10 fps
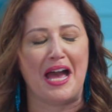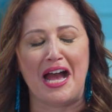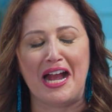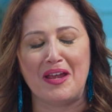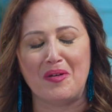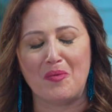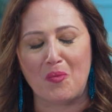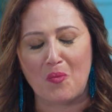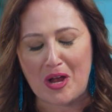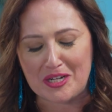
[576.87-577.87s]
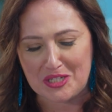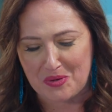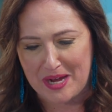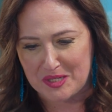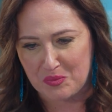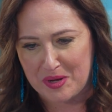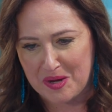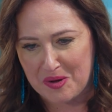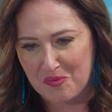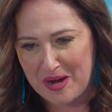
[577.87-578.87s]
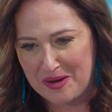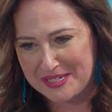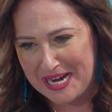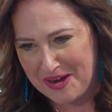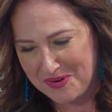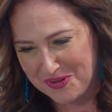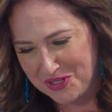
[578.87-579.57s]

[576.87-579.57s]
I want to, as we round out,